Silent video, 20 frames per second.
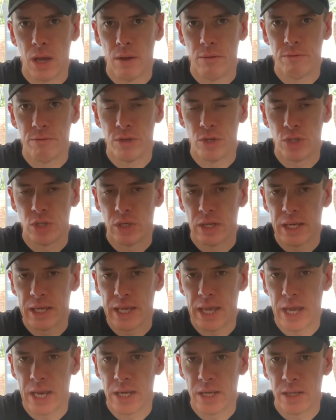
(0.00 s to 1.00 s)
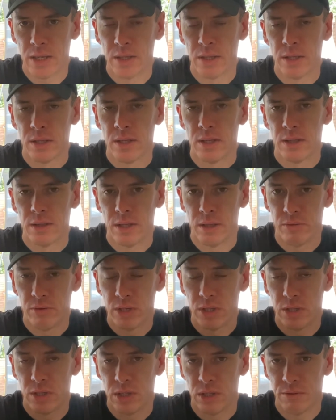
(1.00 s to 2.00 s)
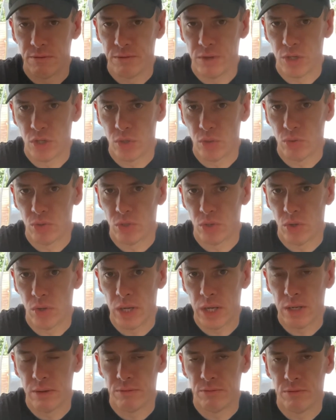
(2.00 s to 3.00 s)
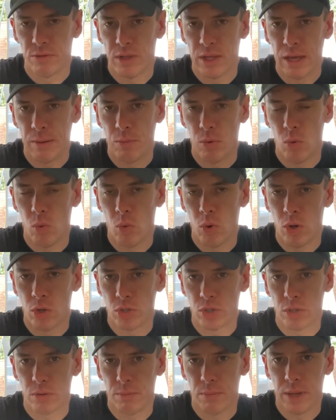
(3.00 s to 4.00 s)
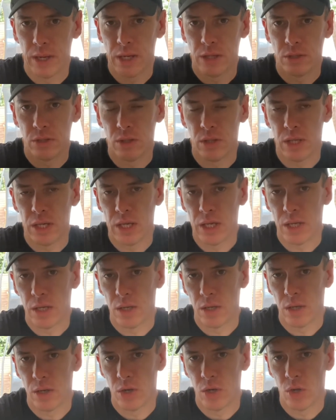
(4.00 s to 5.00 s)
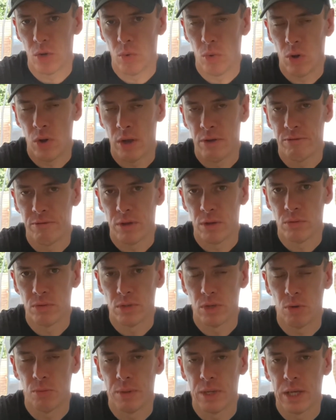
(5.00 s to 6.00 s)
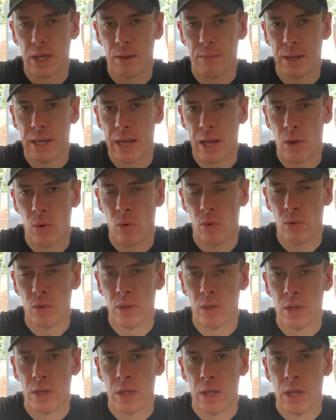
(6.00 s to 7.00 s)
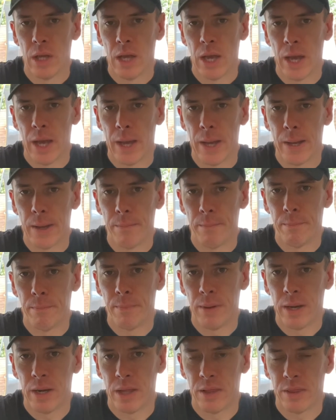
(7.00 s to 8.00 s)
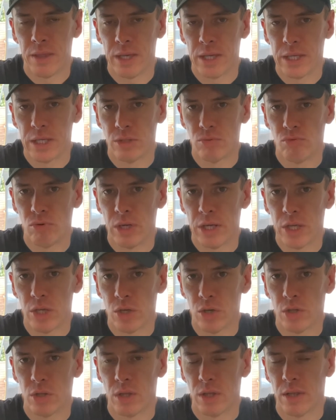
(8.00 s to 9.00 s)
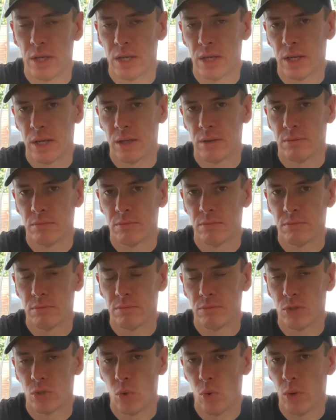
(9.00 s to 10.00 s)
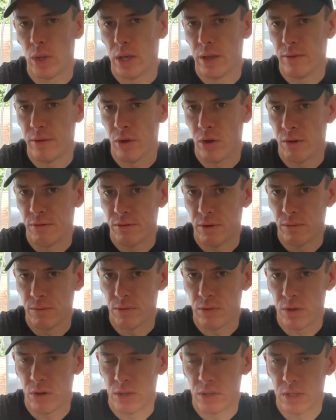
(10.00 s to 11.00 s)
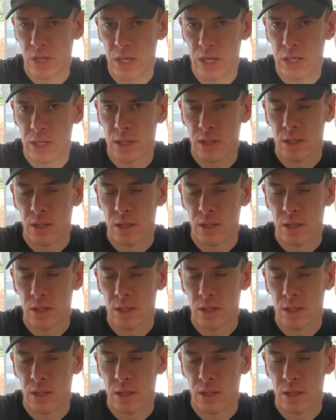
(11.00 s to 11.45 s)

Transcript: visual. Again, there is in the visual side for the Apple Watch compared to the new iPhones that will be coming out. And I think it's really good that they're going to call it the iPhone 13,